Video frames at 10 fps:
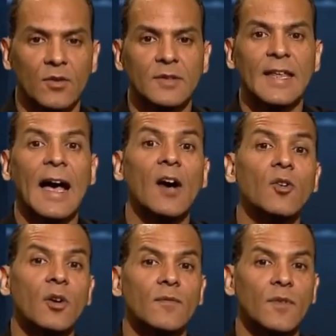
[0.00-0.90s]
You're
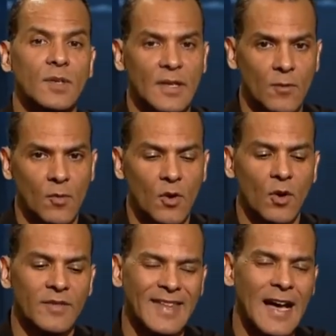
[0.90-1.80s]
down converting, that's what we
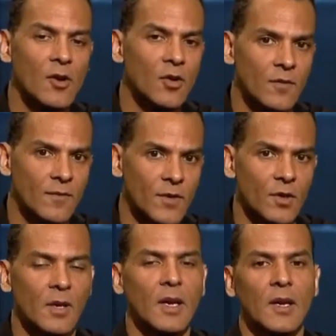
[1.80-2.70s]
call down
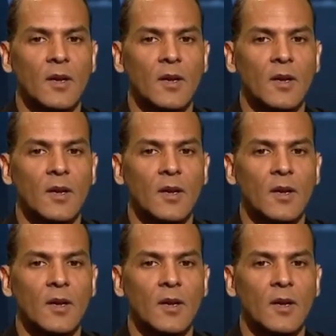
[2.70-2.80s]
convert,